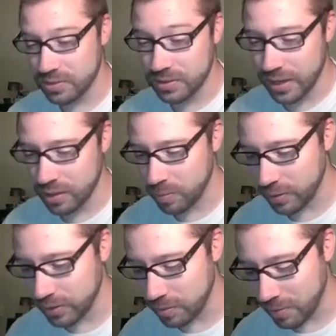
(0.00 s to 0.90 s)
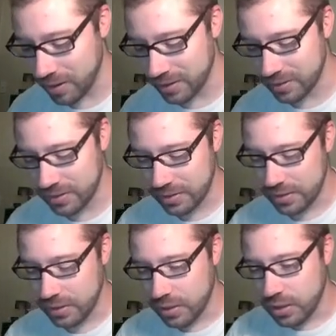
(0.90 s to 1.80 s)
deck building mind.
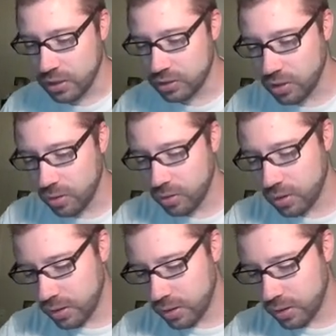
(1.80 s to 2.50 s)
So